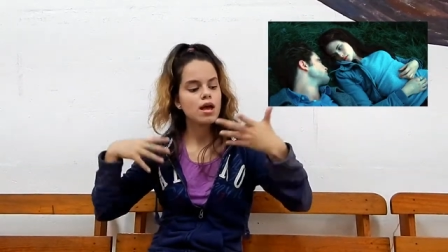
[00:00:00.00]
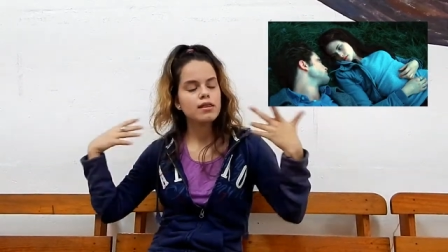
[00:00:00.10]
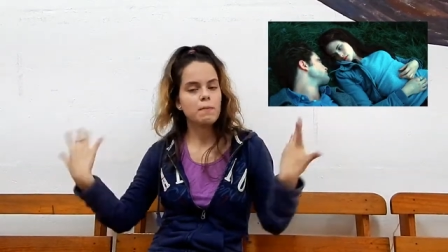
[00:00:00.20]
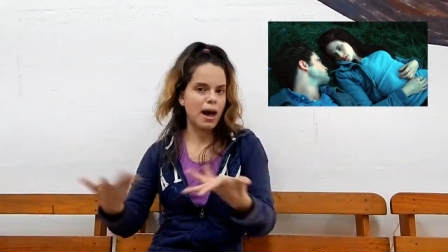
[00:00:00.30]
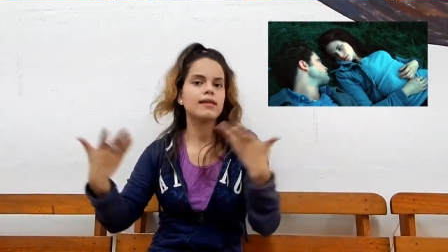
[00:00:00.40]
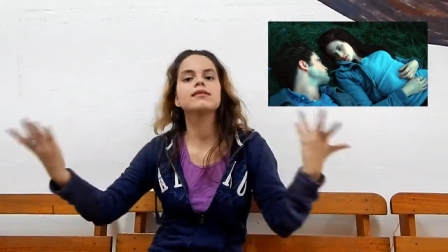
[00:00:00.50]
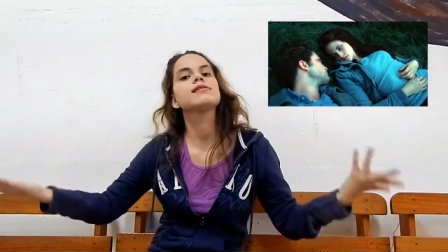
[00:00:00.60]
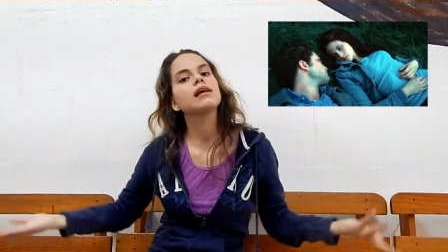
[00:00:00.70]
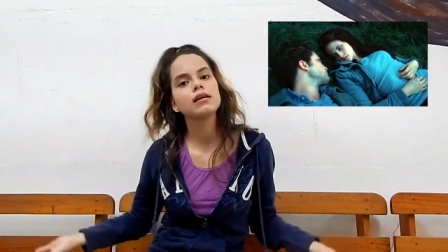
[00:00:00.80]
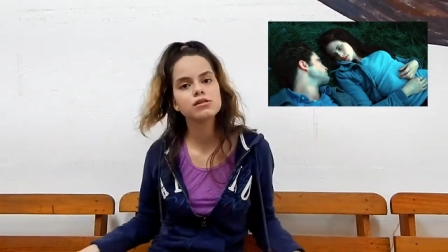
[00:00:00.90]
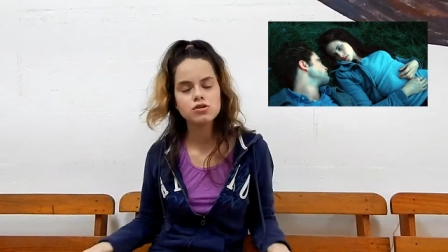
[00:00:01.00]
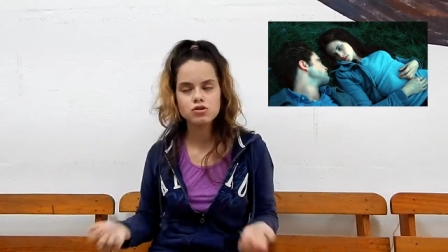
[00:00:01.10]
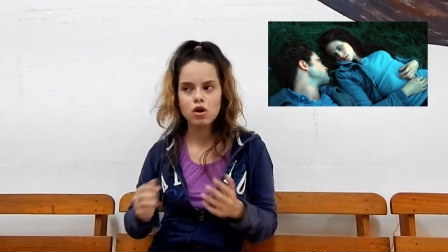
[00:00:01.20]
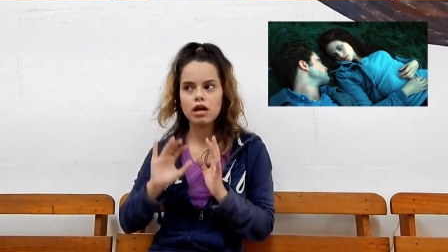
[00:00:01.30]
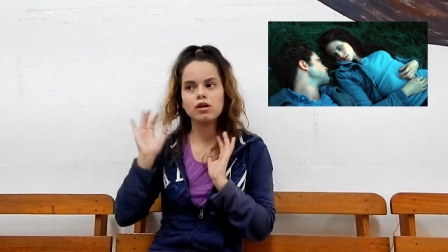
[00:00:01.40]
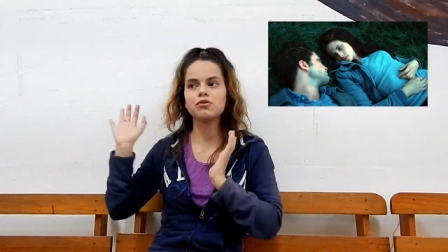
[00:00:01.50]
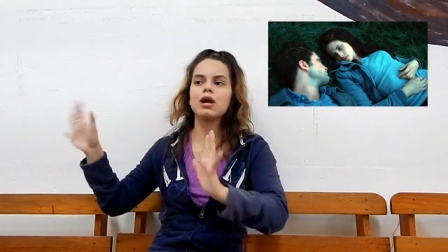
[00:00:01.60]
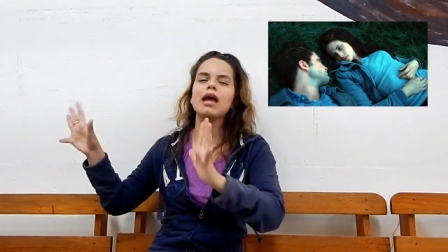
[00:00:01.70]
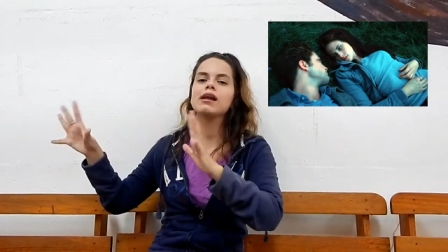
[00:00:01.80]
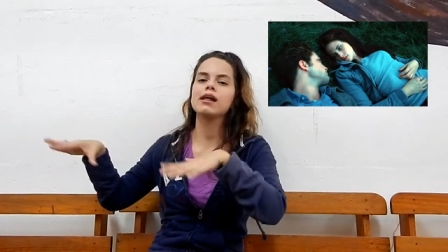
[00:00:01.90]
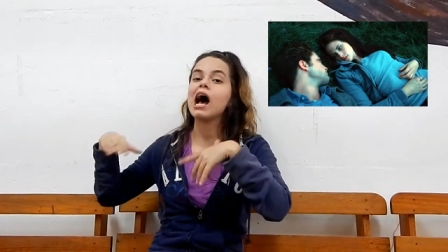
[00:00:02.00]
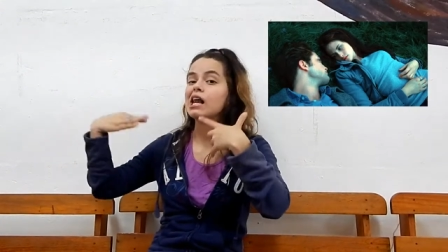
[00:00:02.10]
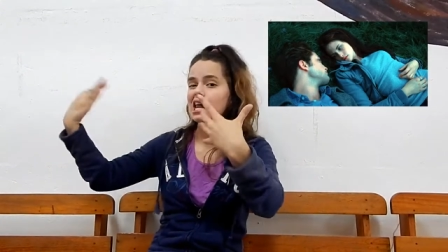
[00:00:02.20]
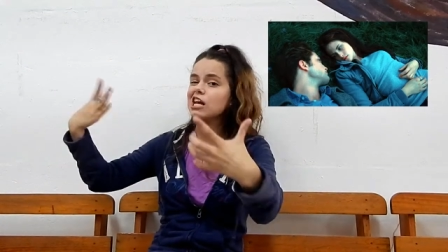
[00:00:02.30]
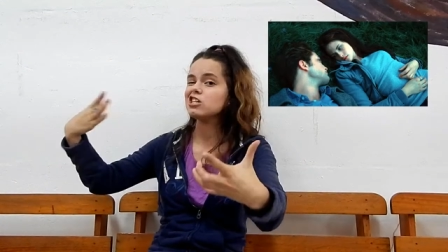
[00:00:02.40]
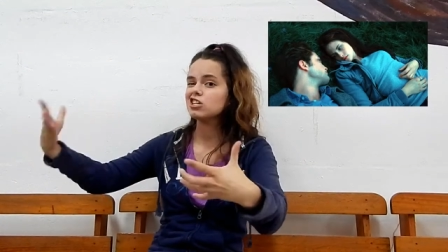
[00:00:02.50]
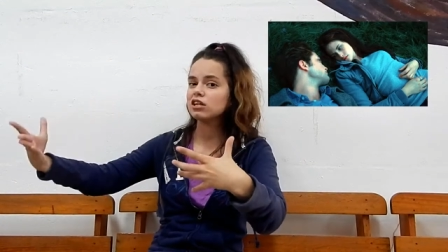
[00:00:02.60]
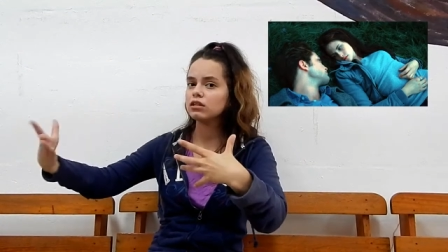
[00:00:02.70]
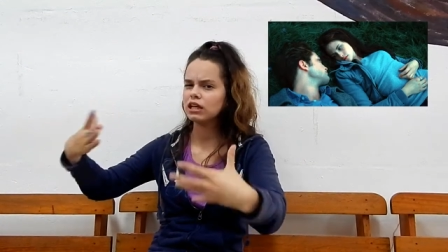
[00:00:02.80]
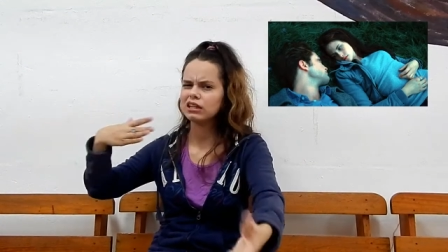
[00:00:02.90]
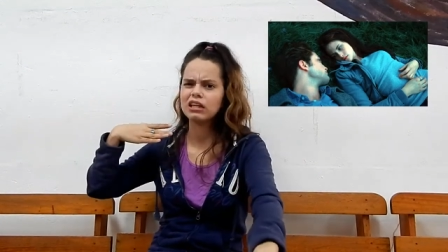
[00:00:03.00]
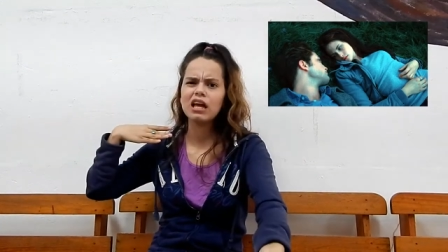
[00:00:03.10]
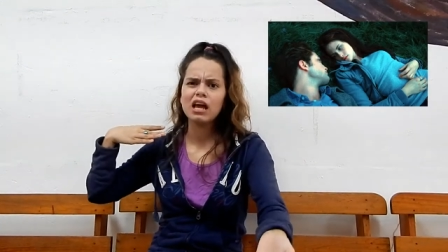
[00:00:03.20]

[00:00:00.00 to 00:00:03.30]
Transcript: the bad things so he created an angel that